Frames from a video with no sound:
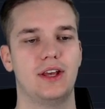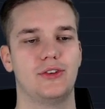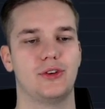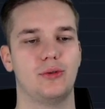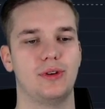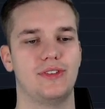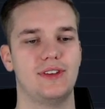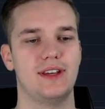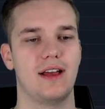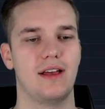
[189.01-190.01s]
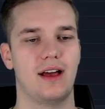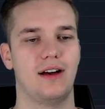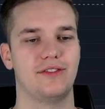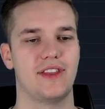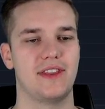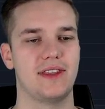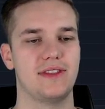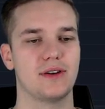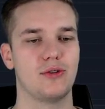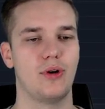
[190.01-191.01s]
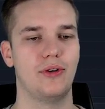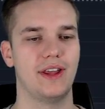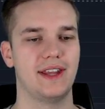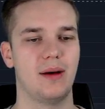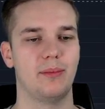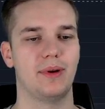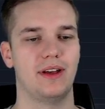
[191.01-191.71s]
So we see after that the Corona dump,